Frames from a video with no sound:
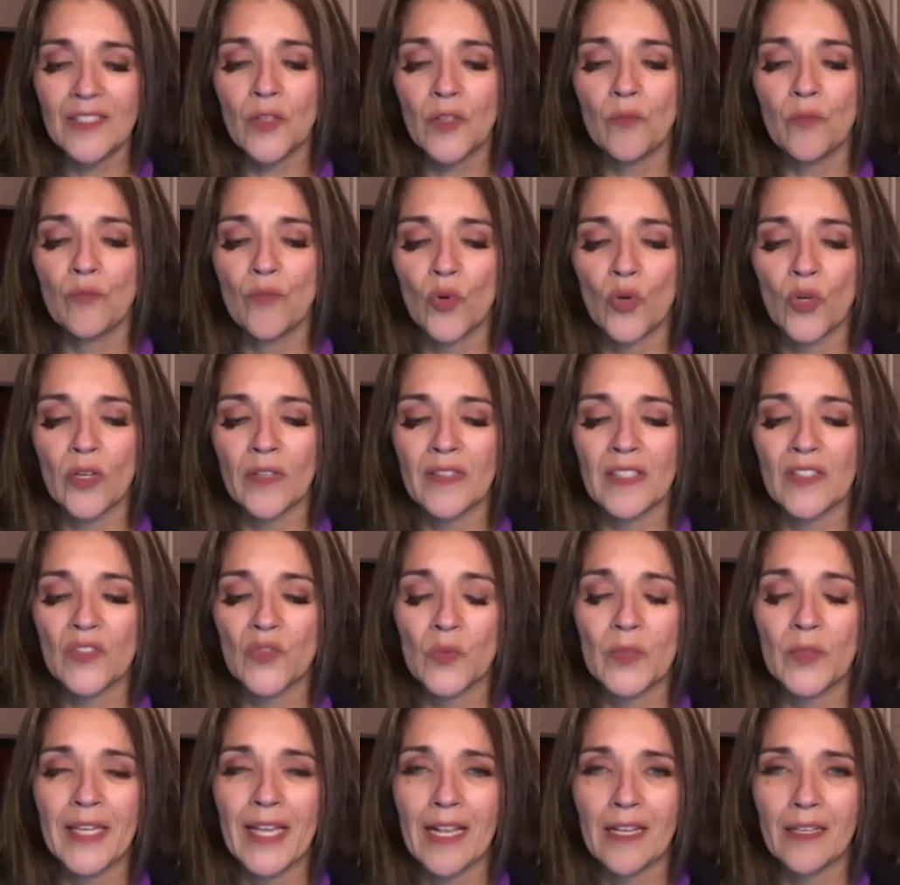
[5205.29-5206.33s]
the more this
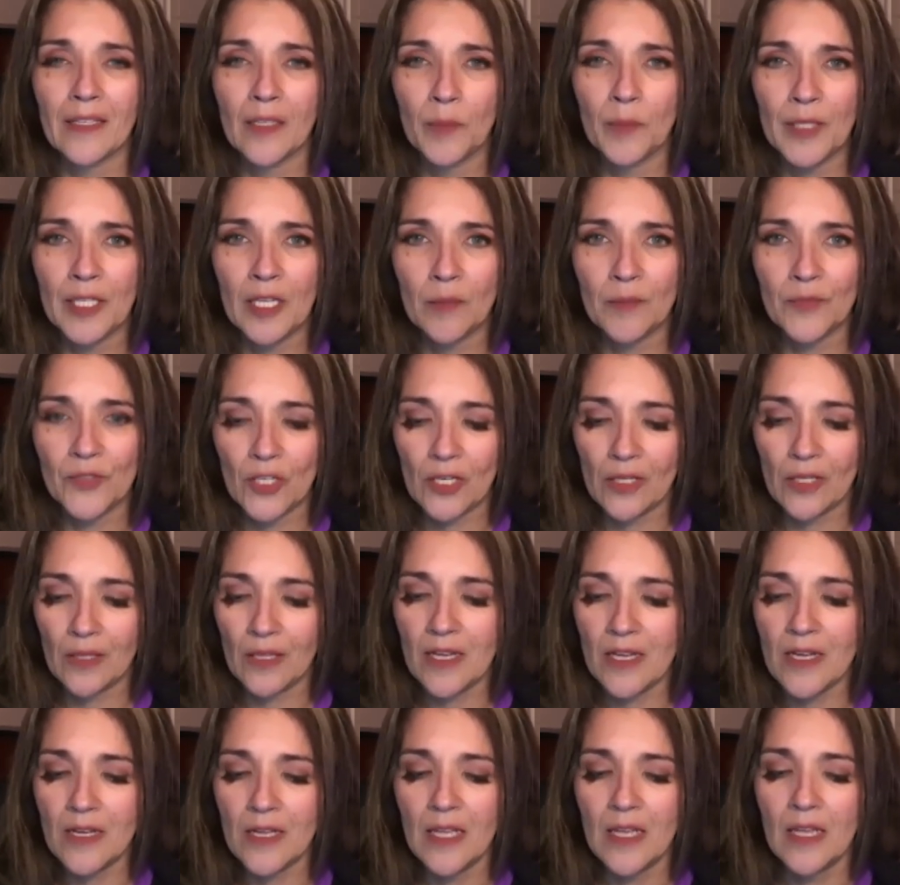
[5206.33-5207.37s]
reality becomes our
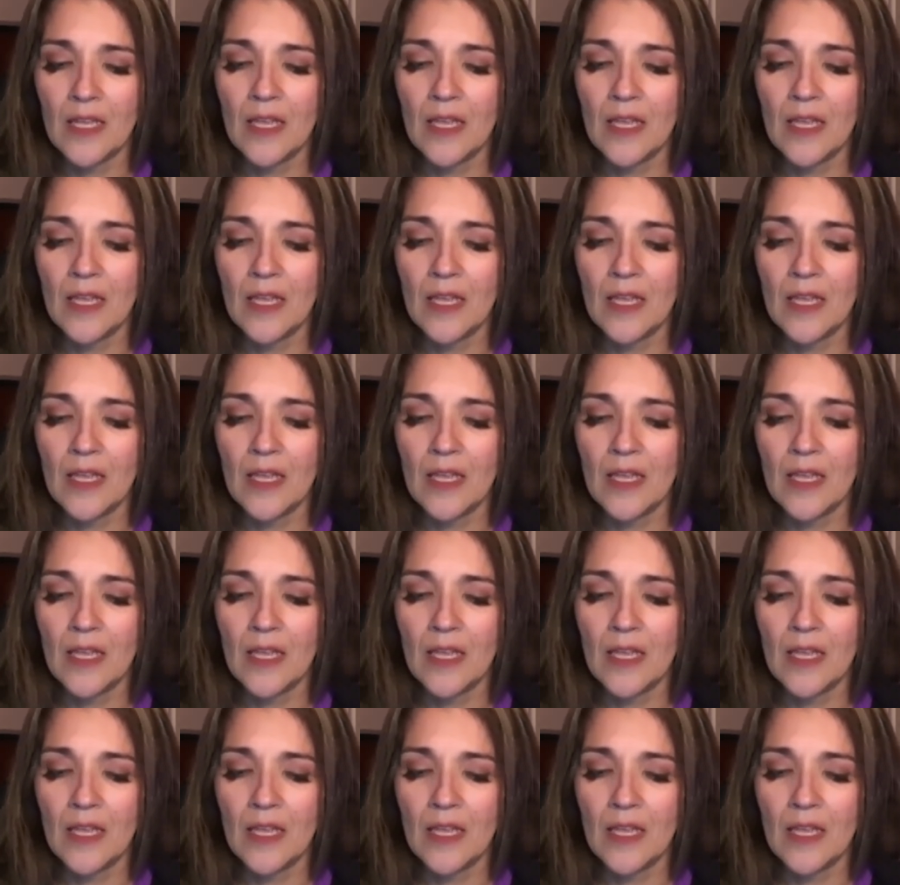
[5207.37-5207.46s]
law.